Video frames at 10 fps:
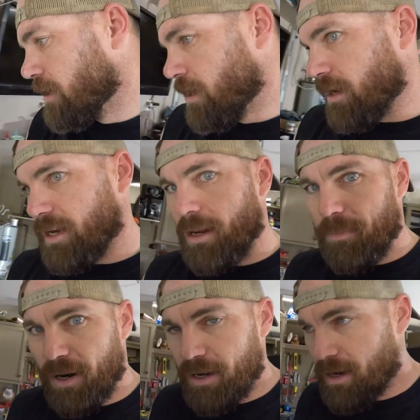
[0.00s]
You need a
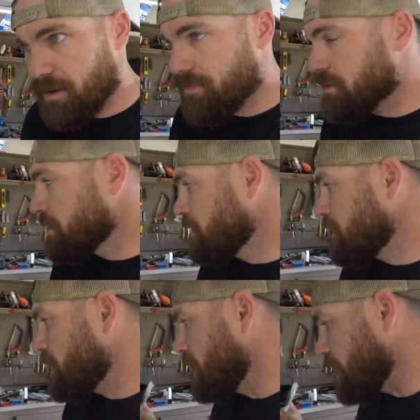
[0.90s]
putty knife,
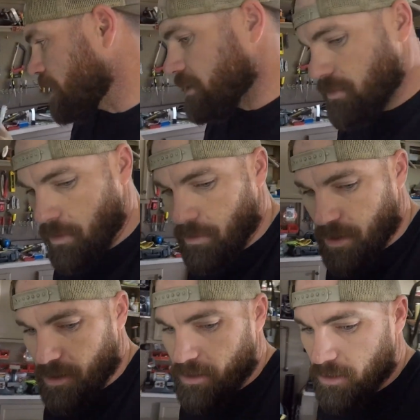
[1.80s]
and what we're going
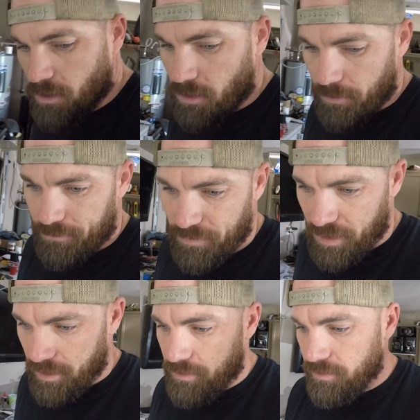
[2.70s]
to do, I
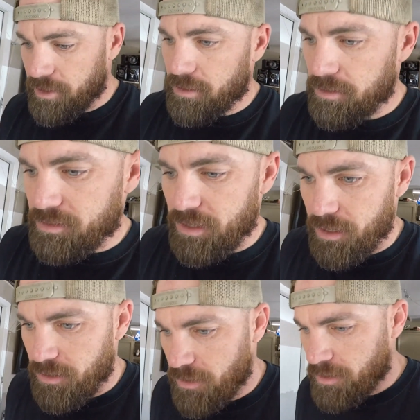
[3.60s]
have it over here on the side
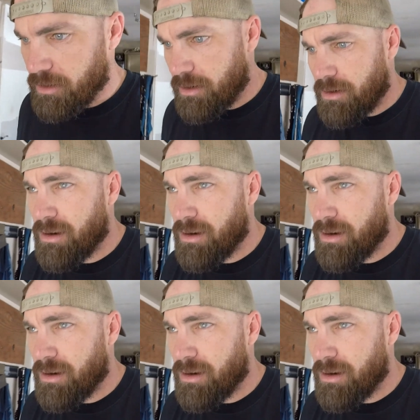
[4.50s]
yard here.